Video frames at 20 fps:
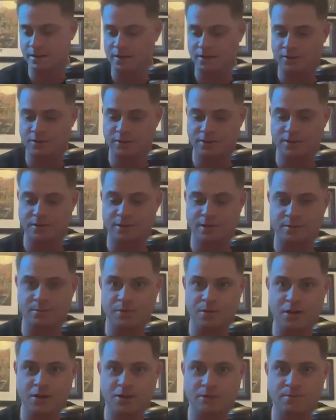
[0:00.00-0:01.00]
you know a
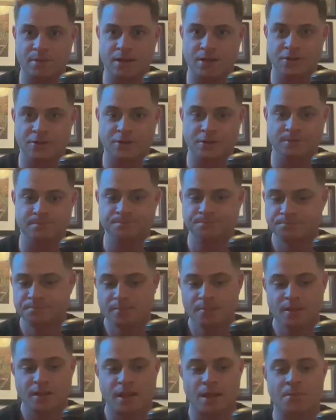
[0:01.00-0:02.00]
production manager
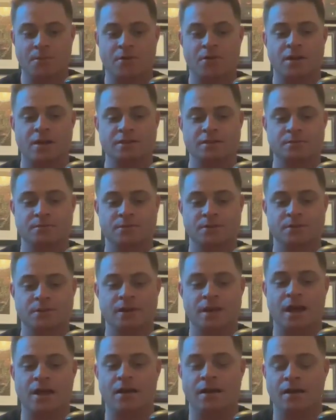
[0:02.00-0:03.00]
come across some
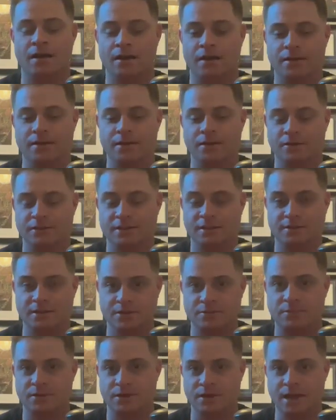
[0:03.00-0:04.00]
good uh, uh, you know stuff
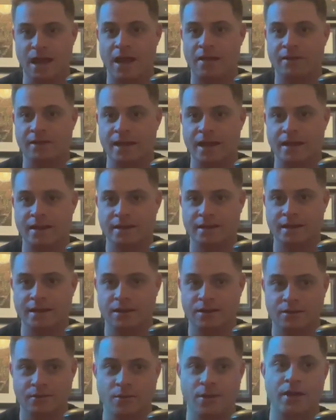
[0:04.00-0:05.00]
that's pretty allocated
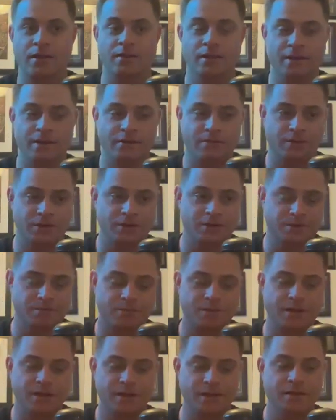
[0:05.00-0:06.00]
here where I live, or it's
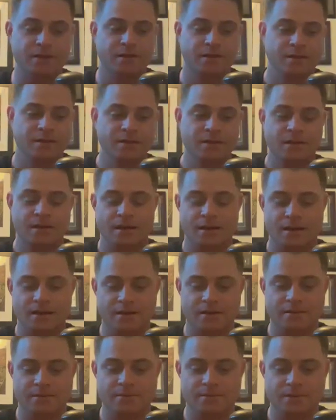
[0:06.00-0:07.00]
pretty
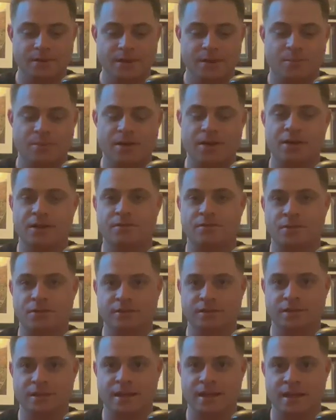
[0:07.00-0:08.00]
um, you know pretty
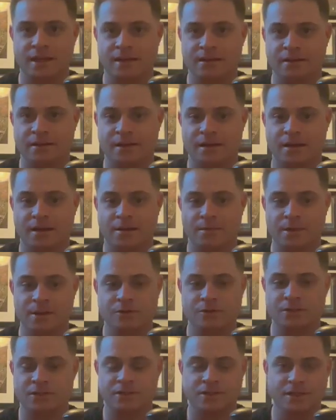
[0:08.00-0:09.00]
difficult to get. Um, it
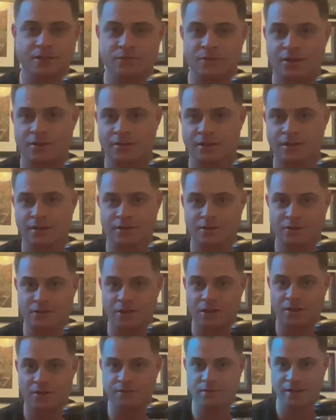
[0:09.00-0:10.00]
was just sitting readily on a
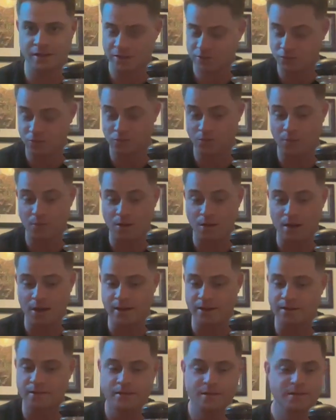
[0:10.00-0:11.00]
shelf at Total
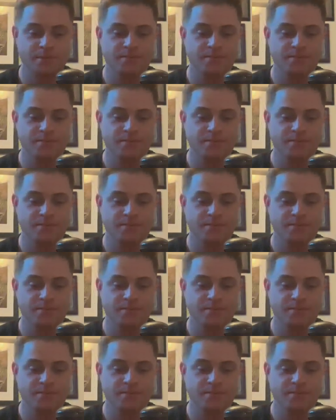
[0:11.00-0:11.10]
Wine.